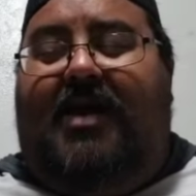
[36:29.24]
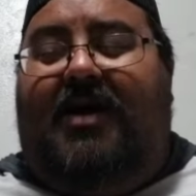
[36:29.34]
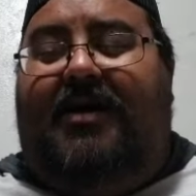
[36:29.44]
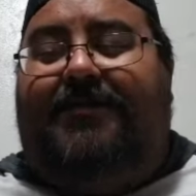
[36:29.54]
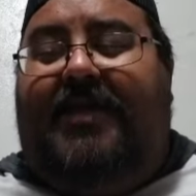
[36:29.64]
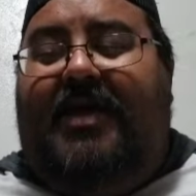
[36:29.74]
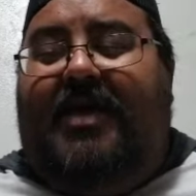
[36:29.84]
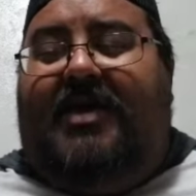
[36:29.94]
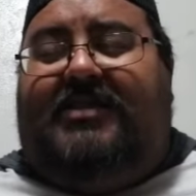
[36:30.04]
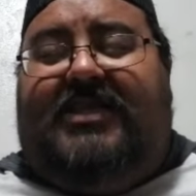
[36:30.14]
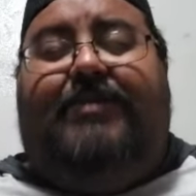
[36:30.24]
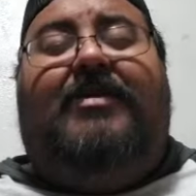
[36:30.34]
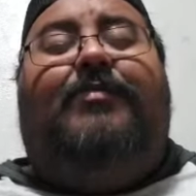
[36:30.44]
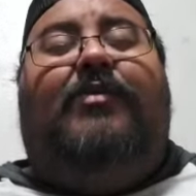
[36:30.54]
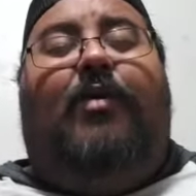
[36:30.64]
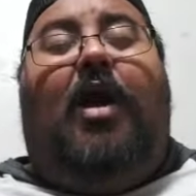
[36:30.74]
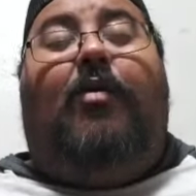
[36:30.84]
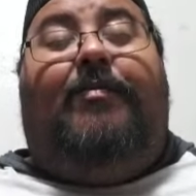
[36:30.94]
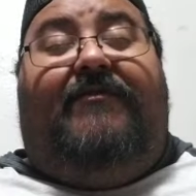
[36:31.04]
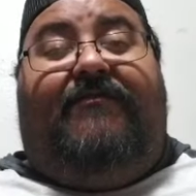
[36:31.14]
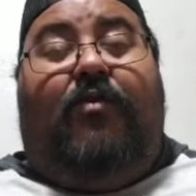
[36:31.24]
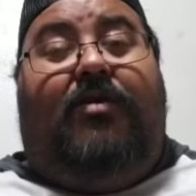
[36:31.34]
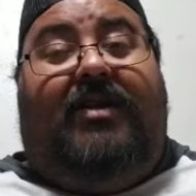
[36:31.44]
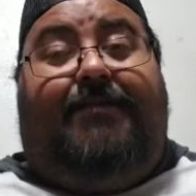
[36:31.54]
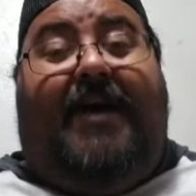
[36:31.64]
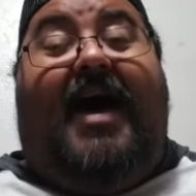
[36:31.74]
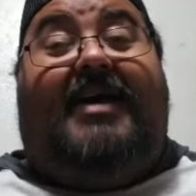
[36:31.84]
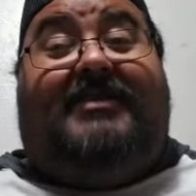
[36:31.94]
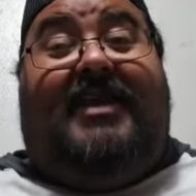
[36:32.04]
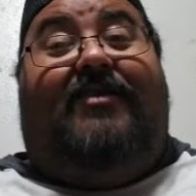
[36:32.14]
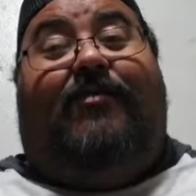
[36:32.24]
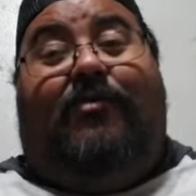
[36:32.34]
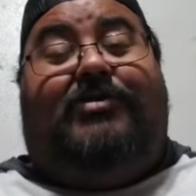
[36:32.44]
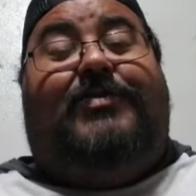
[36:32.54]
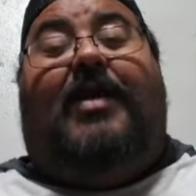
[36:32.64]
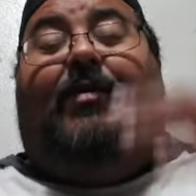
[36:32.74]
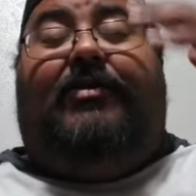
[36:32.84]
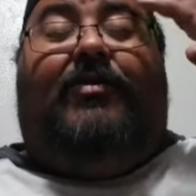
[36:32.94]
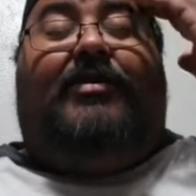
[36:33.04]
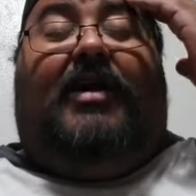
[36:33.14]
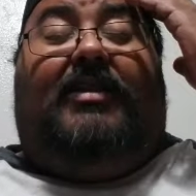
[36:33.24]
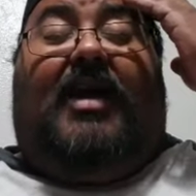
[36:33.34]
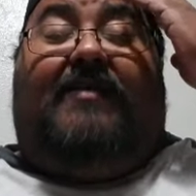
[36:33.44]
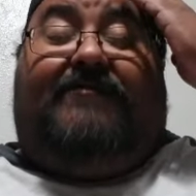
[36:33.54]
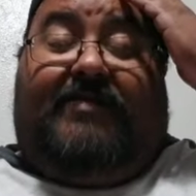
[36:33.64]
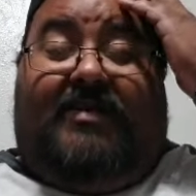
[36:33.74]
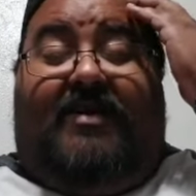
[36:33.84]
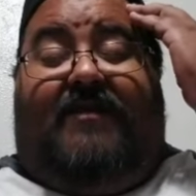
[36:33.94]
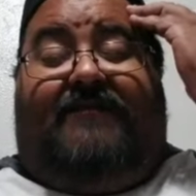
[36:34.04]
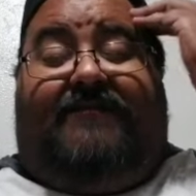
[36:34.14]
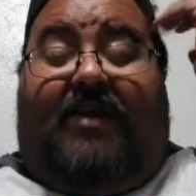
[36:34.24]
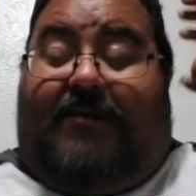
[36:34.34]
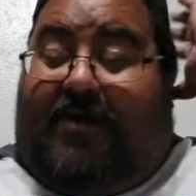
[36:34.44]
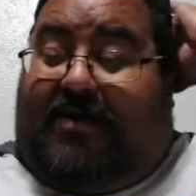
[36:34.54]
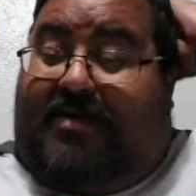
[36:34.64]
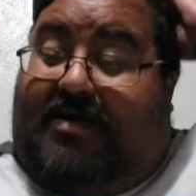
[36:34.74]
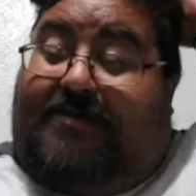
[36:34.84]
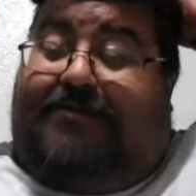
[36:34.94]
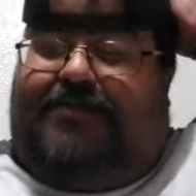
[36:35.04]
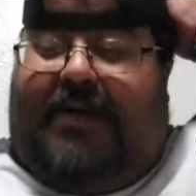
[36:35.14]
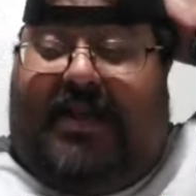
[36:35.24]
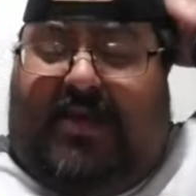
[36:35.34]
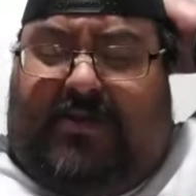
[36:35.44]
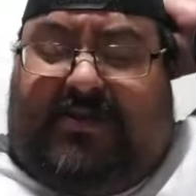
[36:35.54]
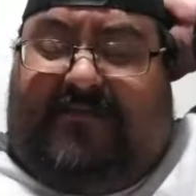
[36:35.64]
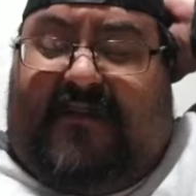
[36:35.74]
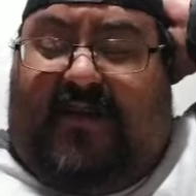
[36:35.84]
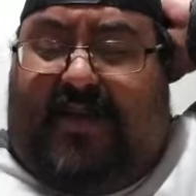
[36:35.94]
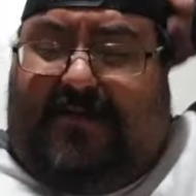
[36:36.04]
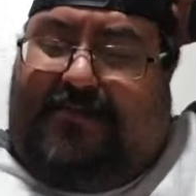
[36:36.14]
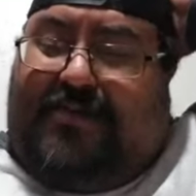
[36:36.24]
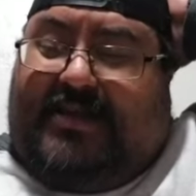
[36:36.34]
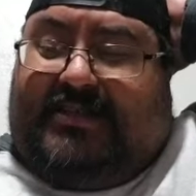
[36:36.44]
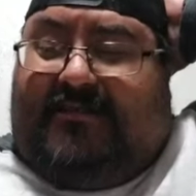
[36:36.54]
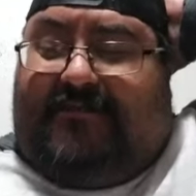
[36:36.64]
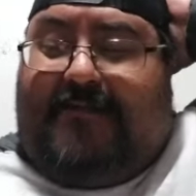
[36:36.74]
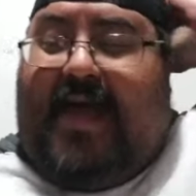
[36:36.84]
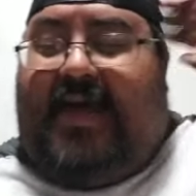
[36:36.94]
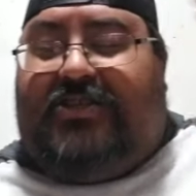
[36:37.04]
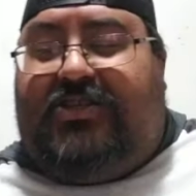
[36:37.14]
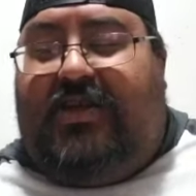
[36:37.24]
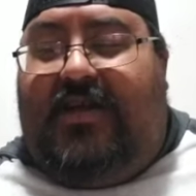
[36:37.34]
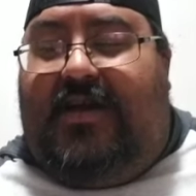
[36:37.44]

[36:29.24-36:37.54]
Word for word: um, teamed up with Riara before in the past, and of course, Riara learned a lot from her. But it was a very impressive match.